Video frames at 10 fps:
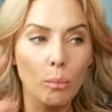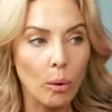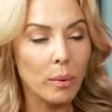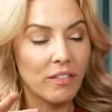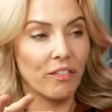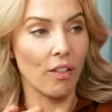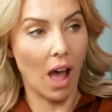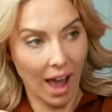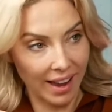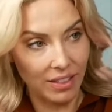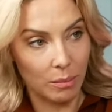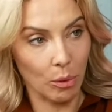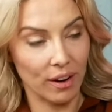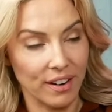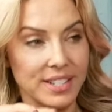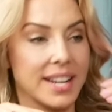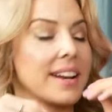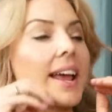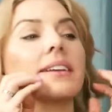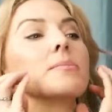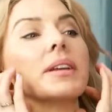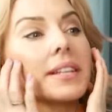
more we fly, the more our DNA is being